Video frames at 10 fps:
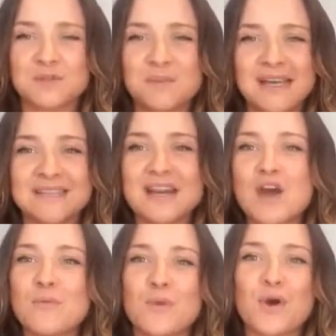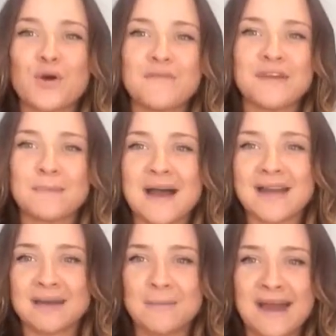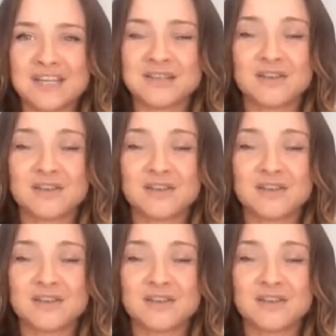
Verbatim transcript: which means perfect market match.